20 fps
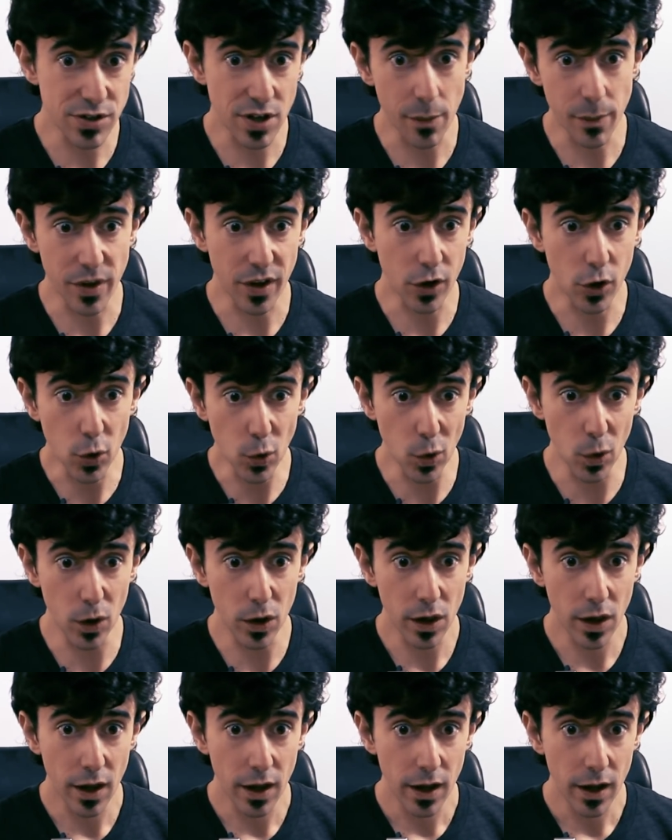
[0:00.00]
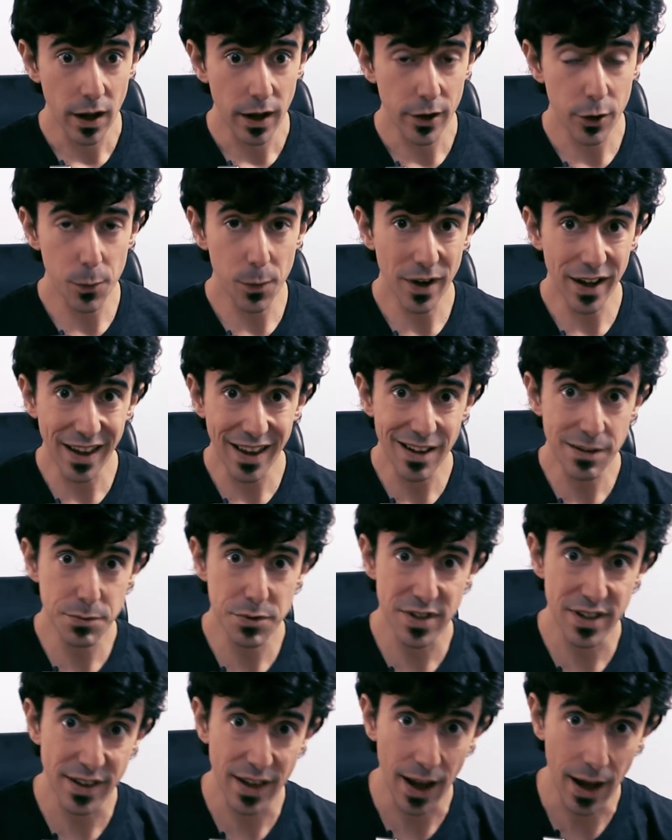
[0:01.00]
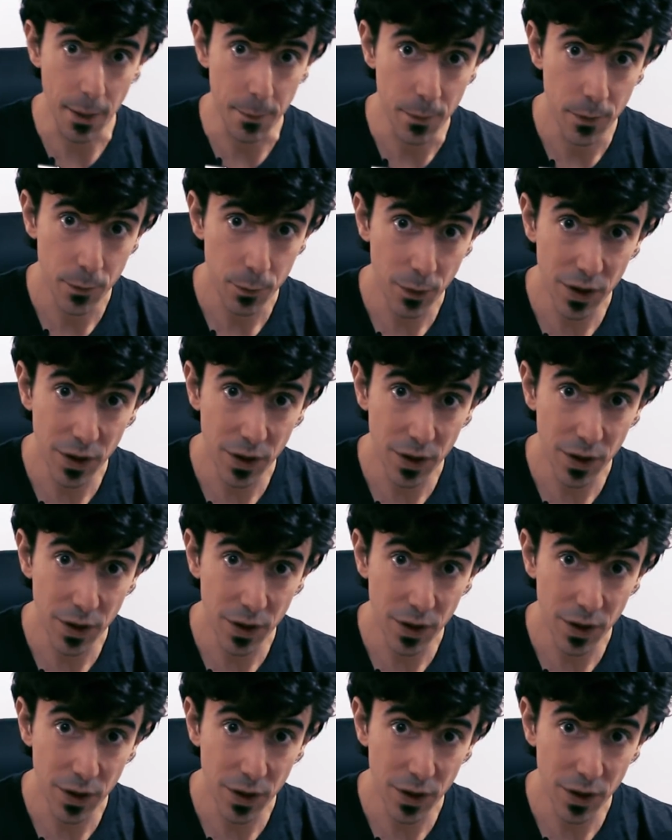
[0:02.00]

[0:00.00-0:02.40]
something cool and nobody gives a damn?